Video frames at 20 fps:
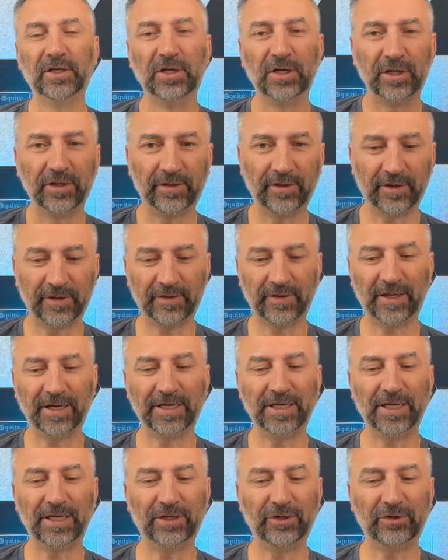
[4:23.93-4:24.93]
that they
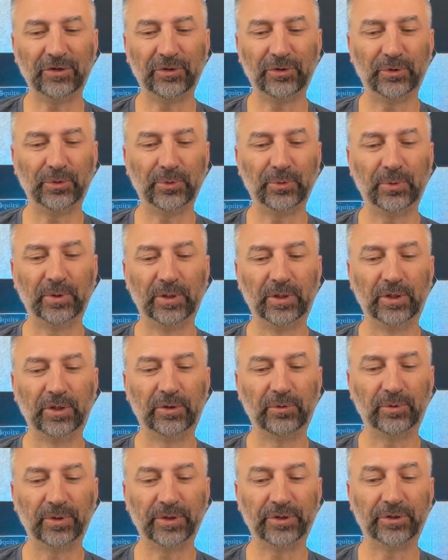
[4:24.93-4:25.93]
need to
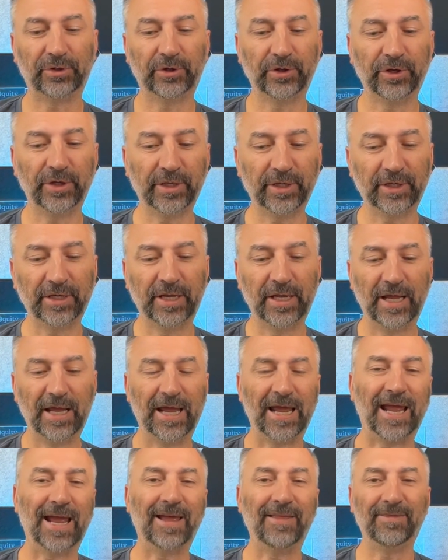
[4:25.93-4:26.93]
return it
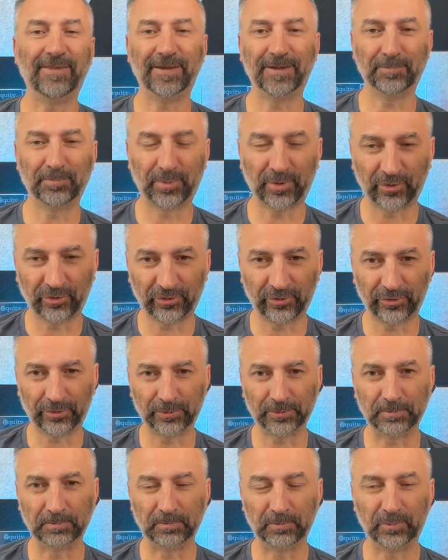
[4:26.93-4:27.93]
and then
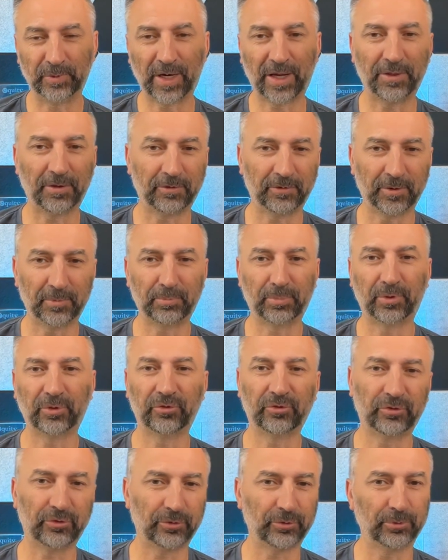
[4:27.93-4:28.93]
pursue, rather than
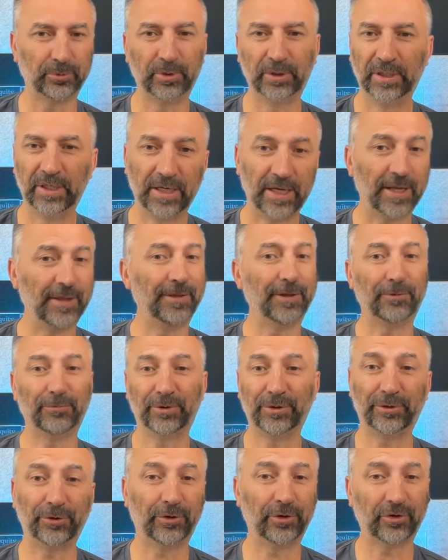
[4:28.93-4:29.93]
pursue and then
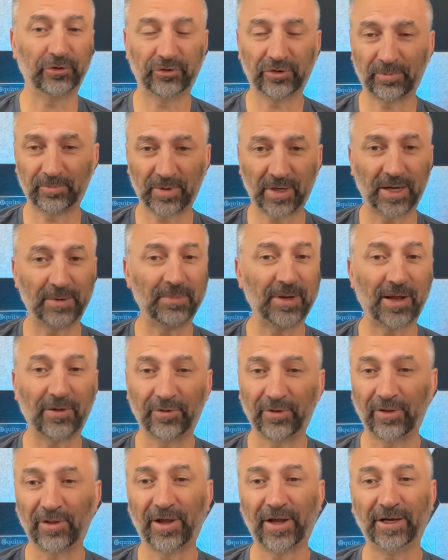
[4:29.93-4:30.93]
return it sometime down the
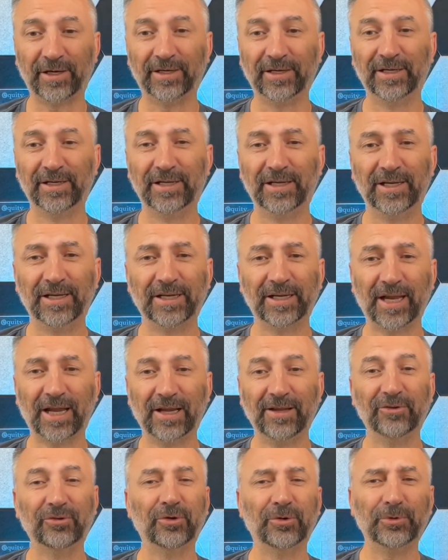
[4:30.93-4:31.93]
line. Okay,
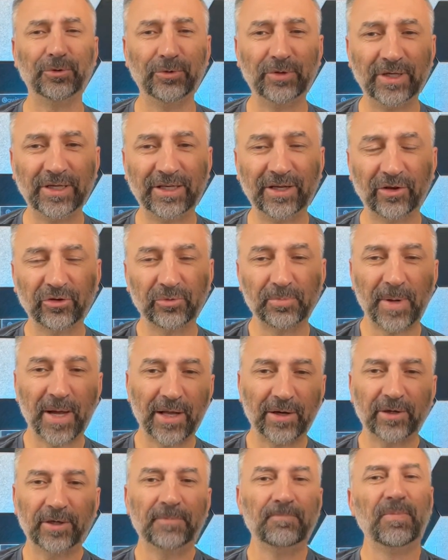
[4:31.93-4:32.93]
so do details
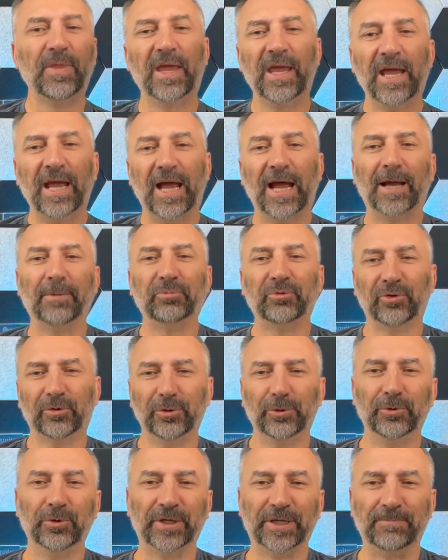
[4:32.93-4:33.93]
matter?
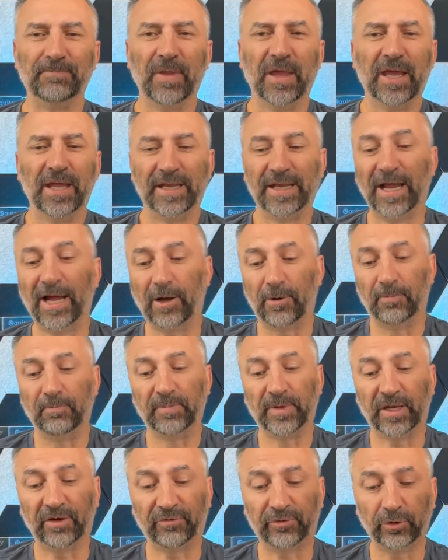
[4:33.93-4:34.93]
Absolutely. Now,
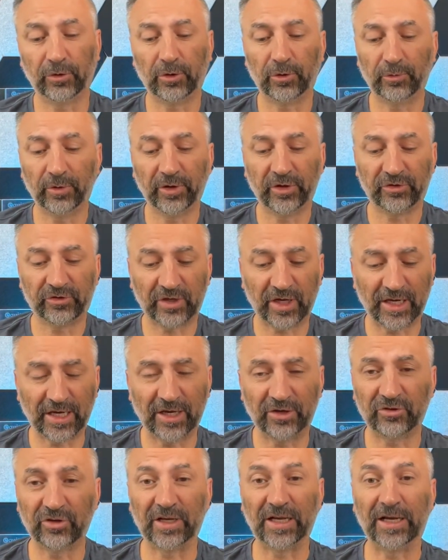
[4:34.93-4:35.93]
if you're a real estate
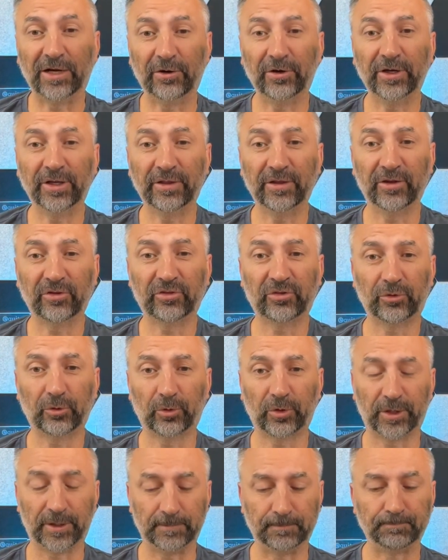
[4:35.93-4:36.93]
agent hearing this
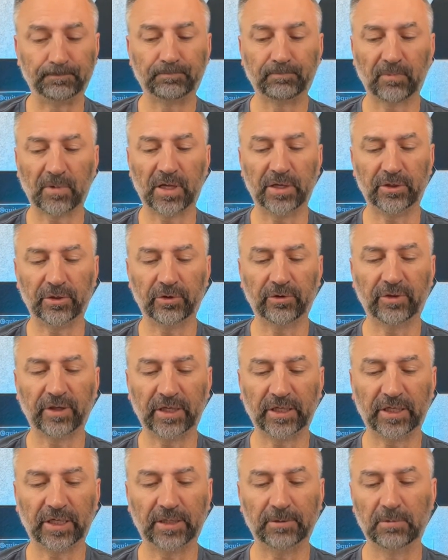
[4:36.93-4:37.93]
story and you're
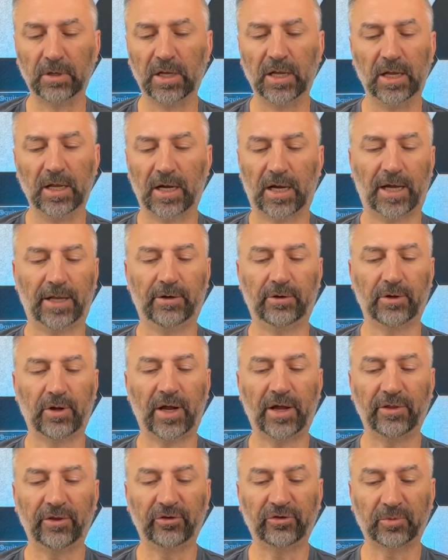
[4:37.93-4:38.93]
thinking, I don't know
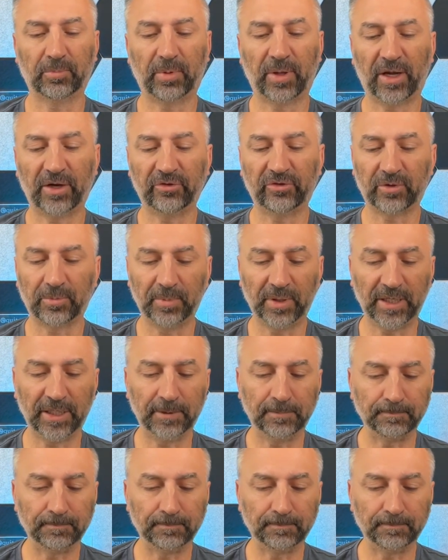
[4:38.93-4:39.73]
how this applies to me.